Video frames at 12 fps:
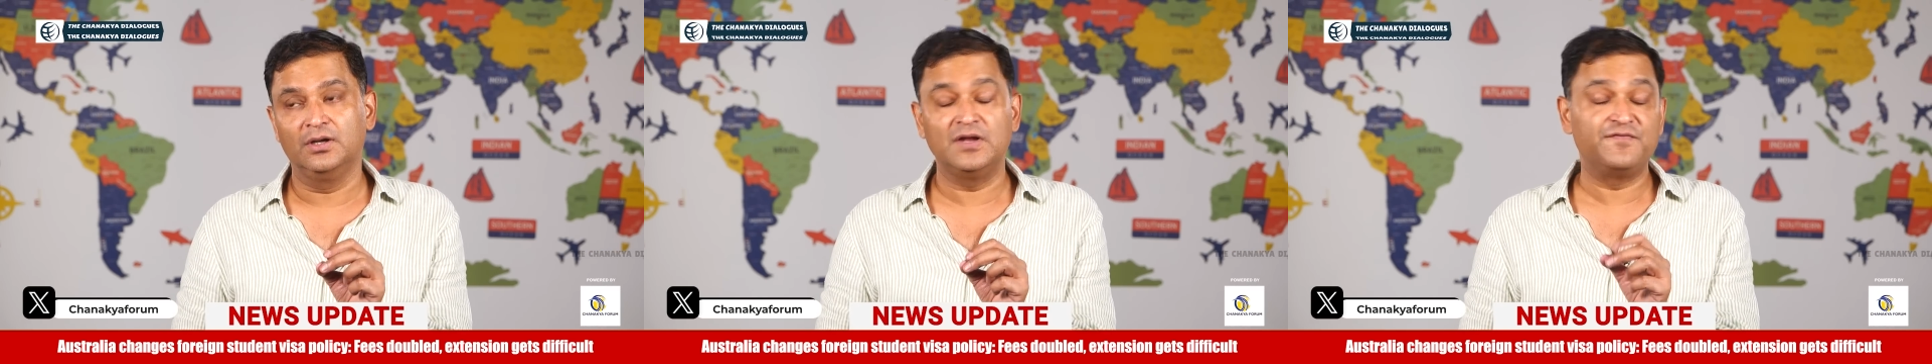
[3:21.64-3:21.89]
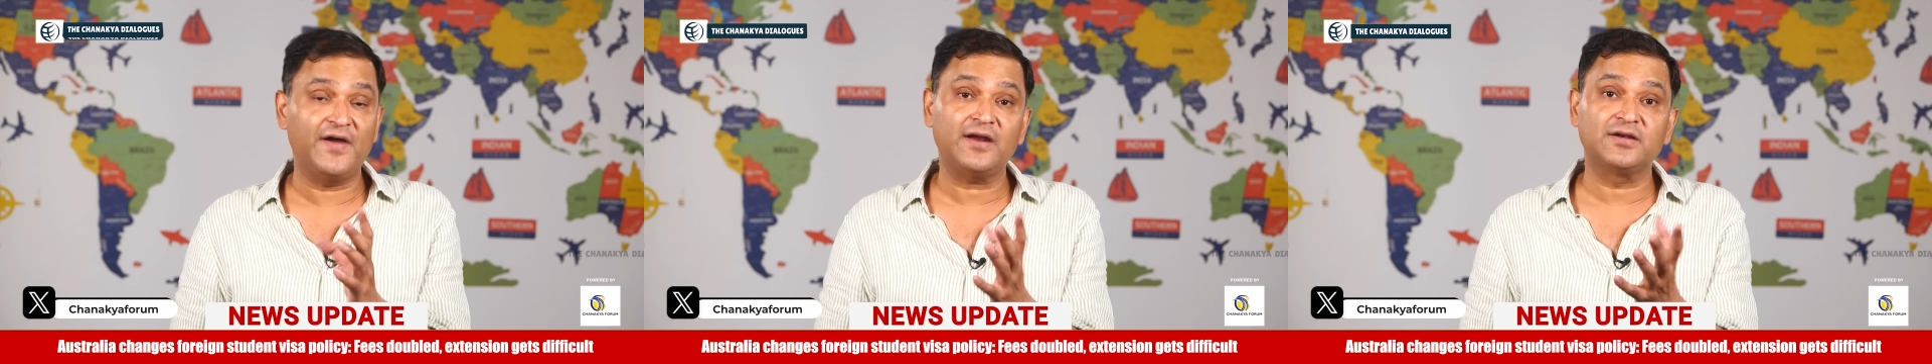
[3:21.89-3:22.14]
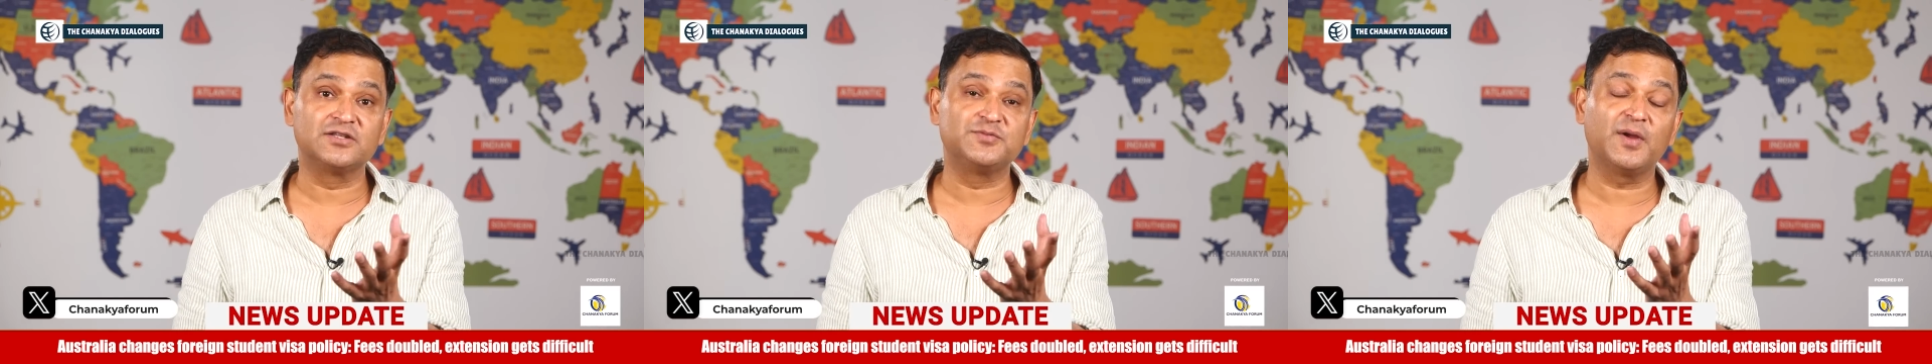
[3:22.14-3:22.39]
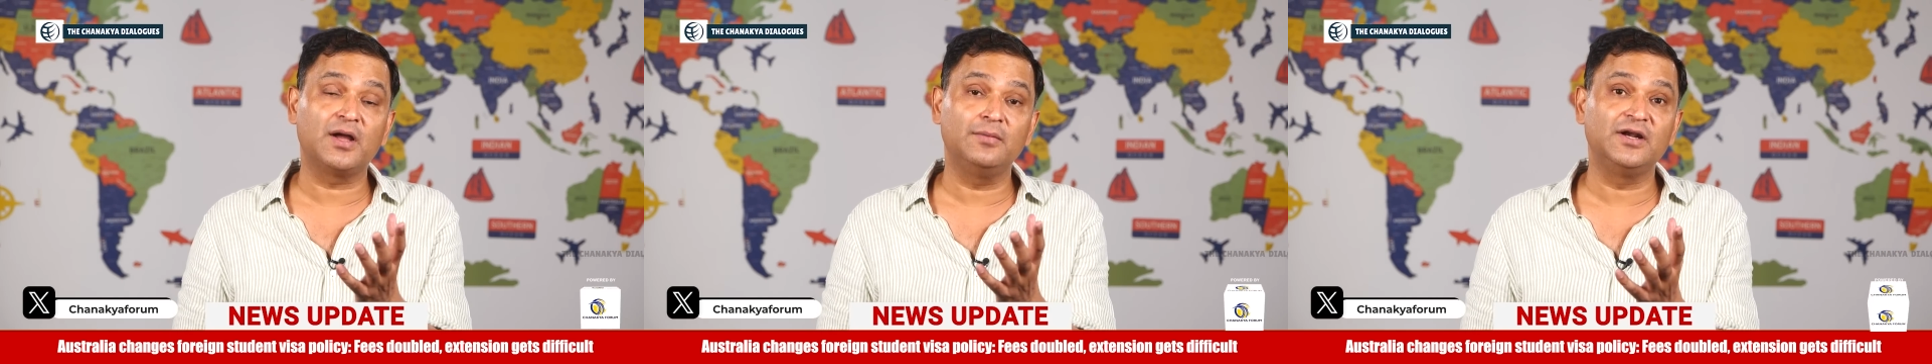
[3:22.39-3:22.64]
In fact, it's
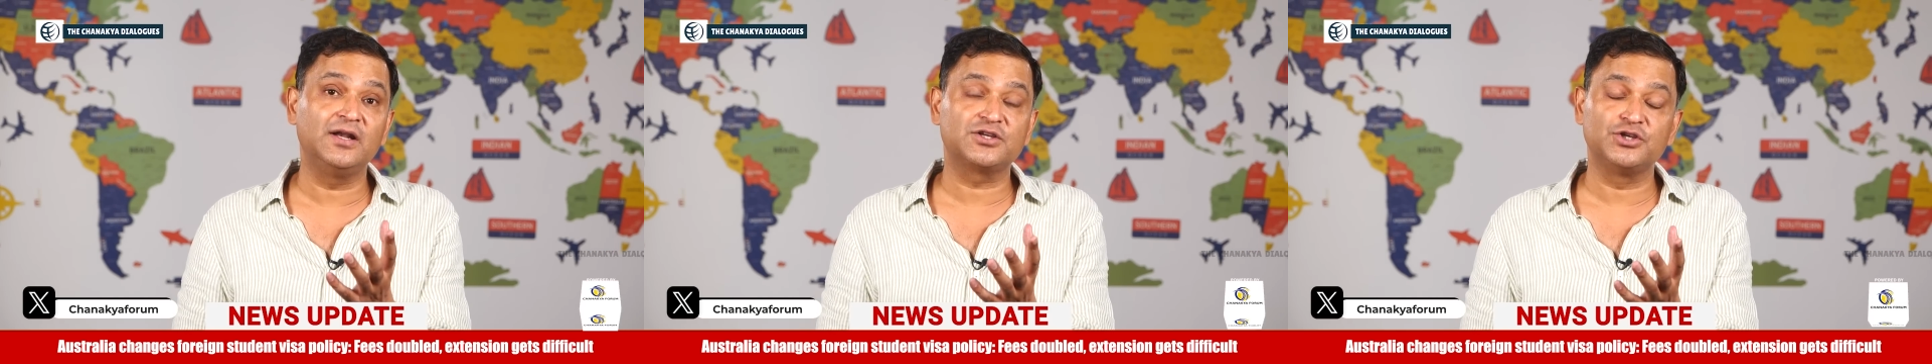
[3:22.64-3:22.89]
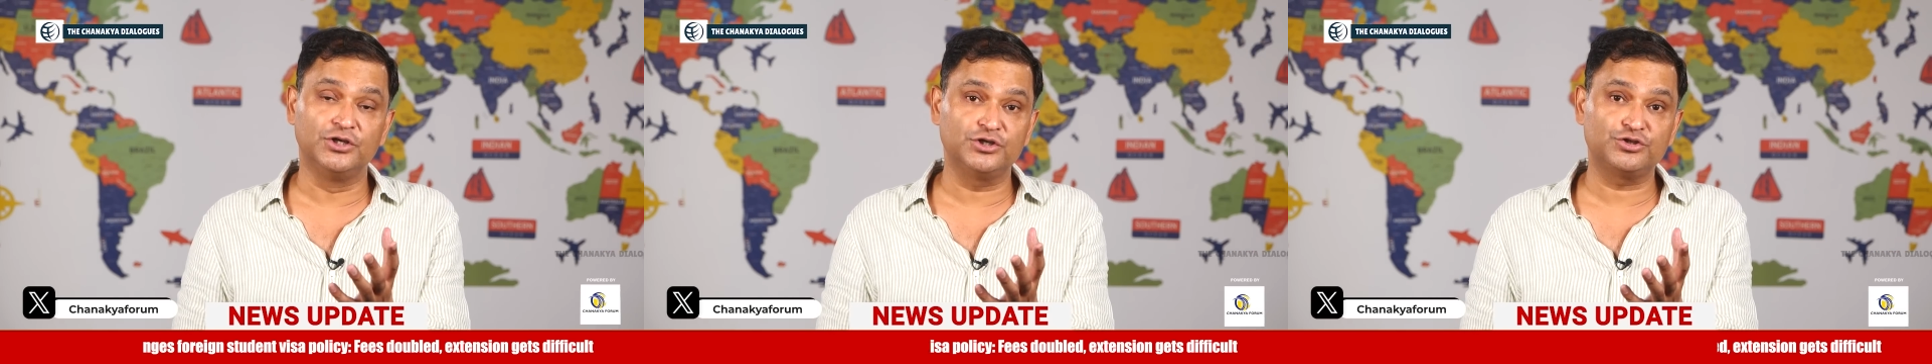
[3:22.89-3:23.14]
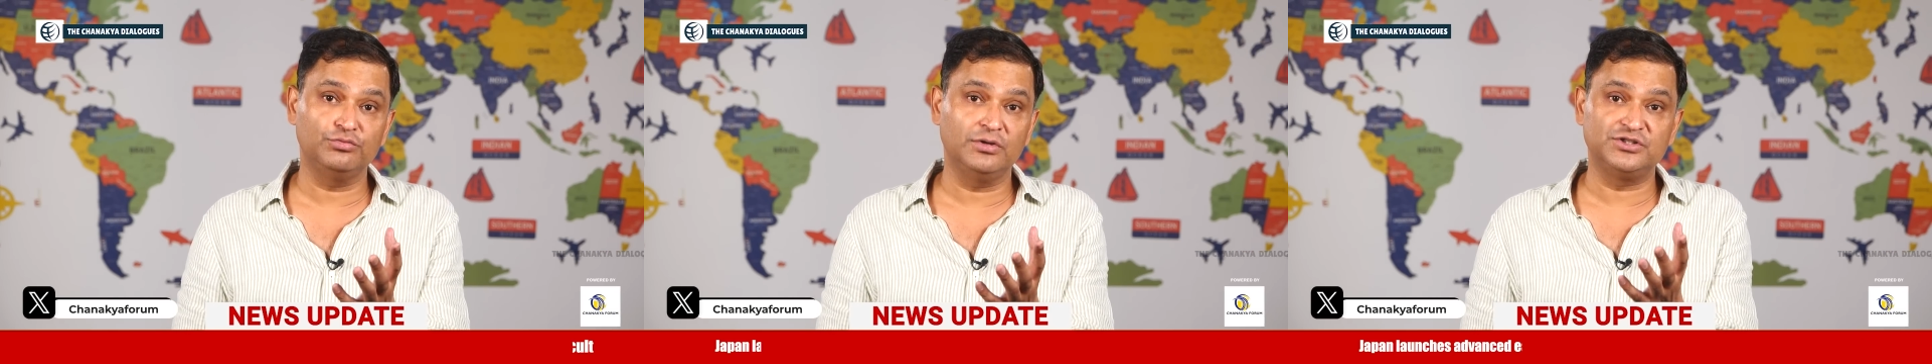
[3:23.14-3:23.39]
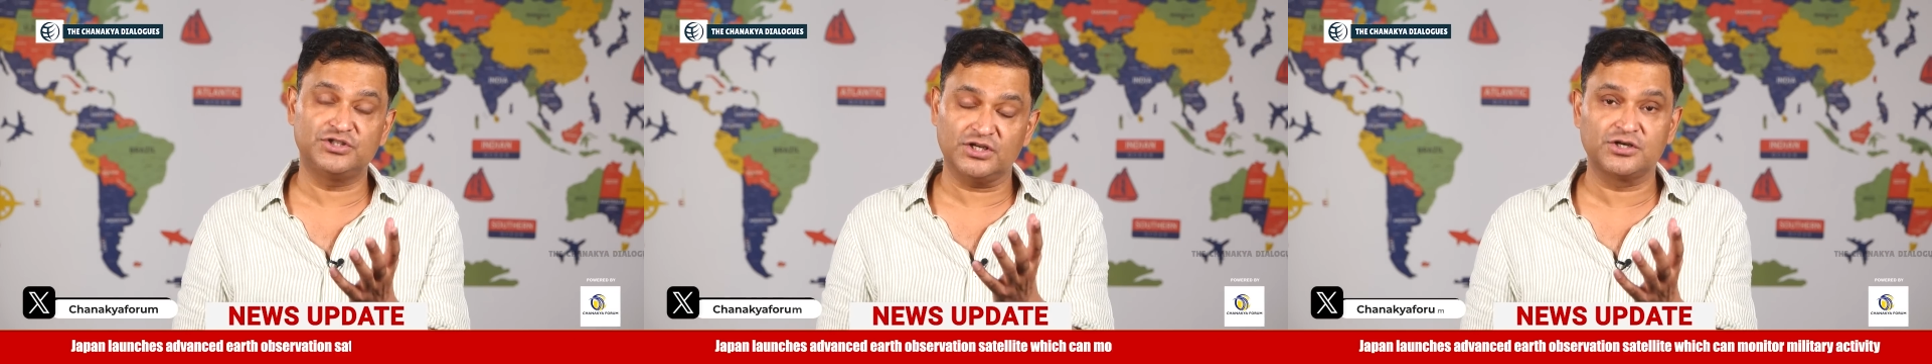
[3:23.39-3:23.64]
become an election issue,
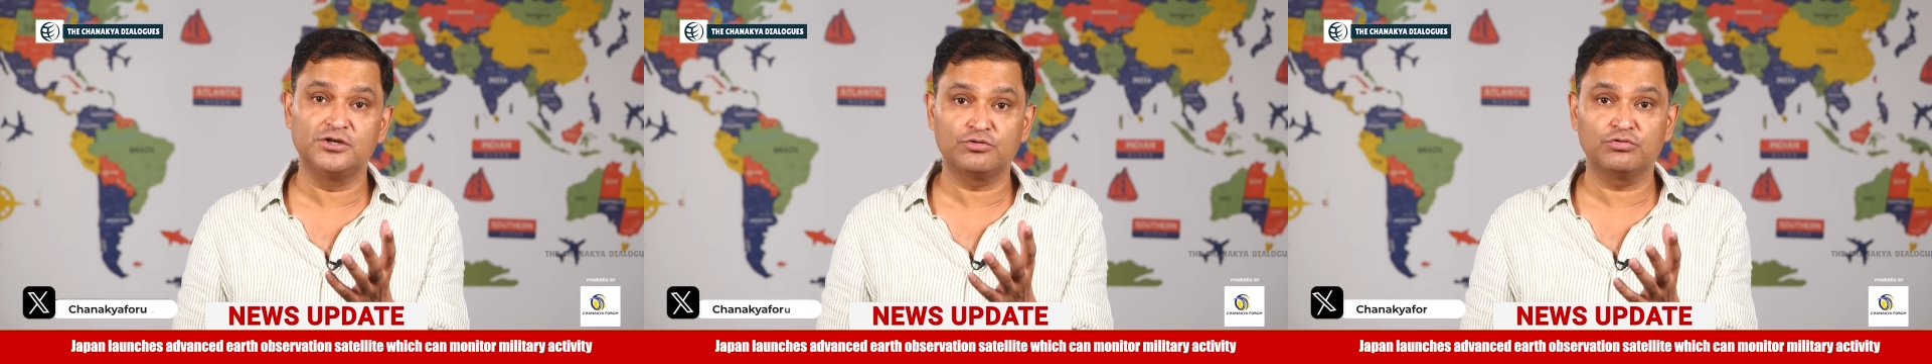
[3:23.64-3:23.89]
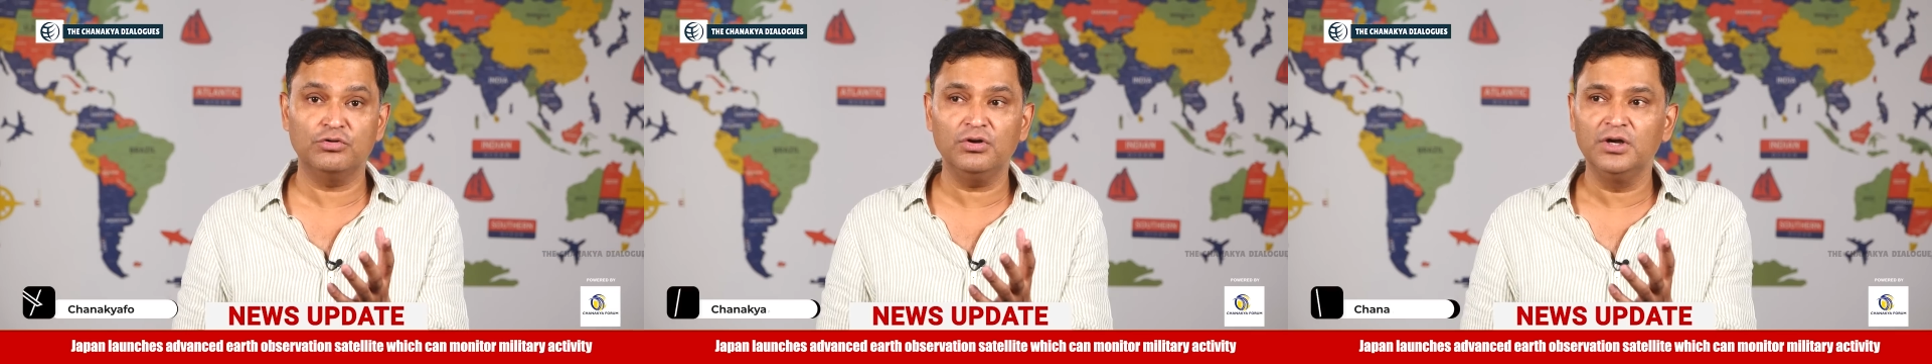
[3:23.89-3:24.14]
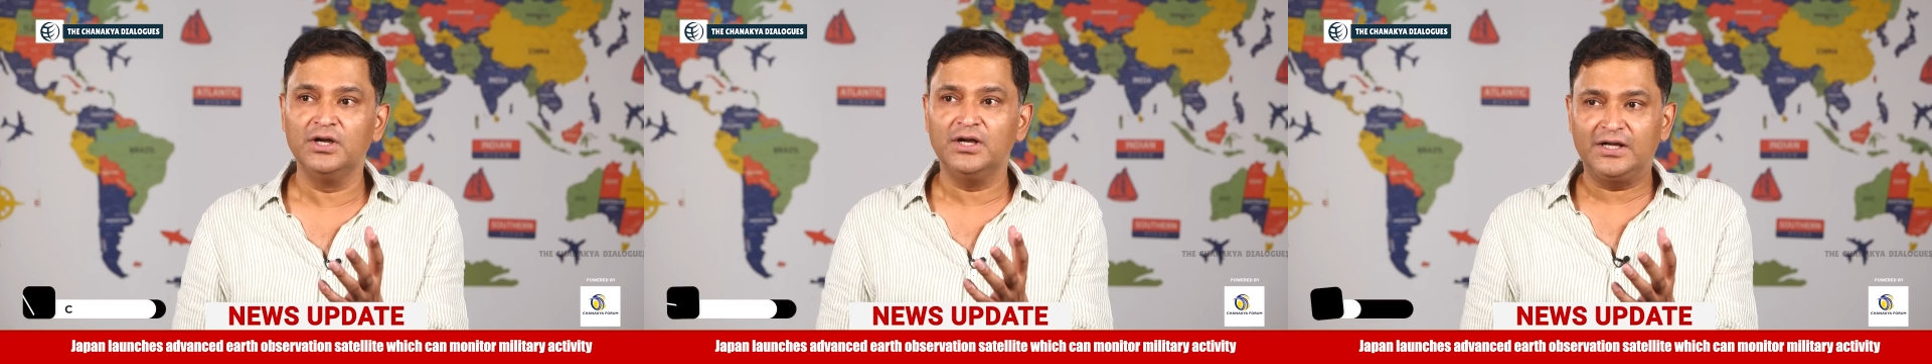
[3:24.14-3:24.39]
and Justin Trudeau